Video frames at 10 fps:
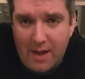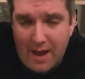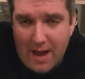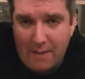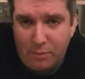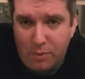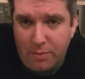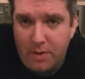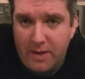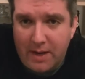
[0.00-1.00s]
Harbour were
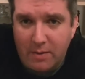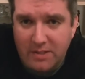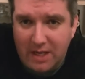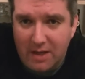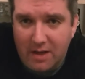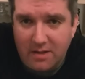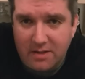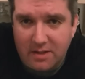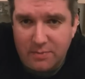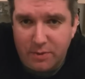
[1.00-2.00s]
brewing, I was alerted to
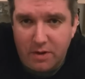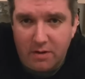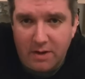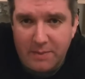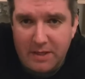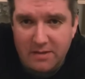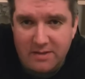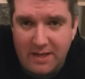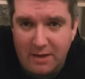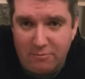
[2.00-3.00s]
this brewery because
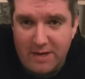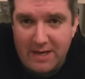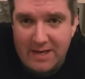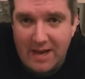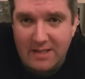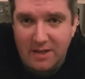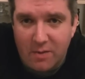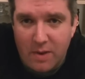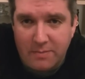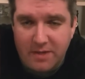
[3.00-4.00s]
they had a really nice
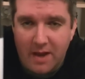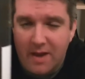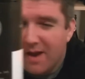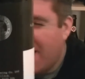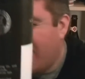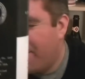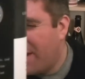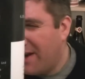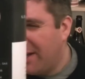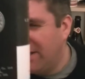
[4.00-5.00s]
looking website, and the
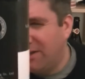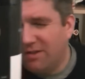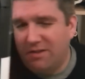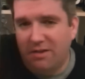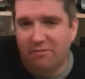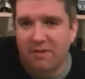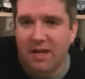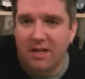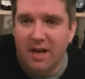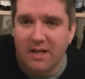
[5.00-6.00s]
branding's just done
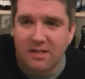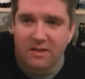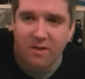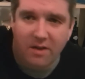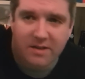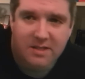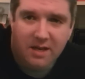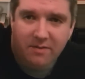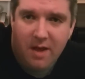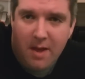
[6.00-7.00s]
really nicely. They've got this
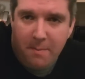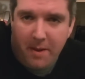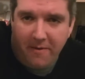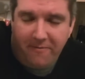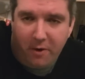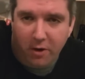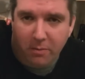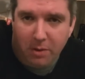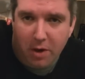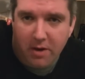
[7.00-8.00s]
kind of bit of foil
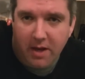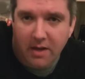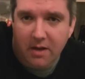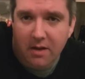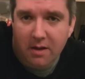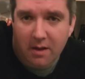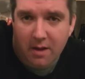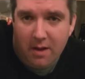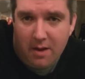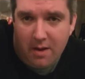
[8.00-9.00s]
blocking
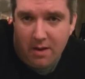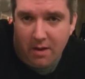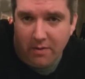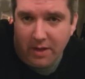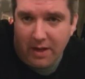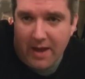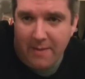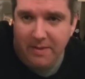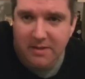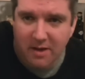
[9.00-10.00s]
on the
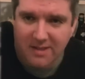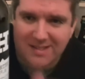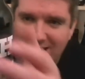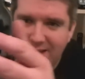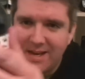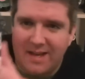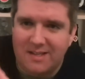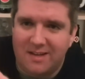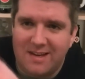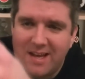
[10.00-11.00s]
label. It's got a slight, it's
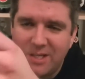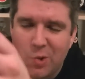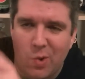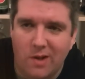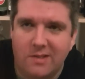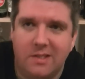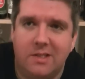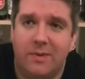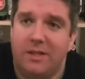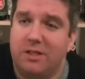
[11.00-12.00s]
got a nice quality to it.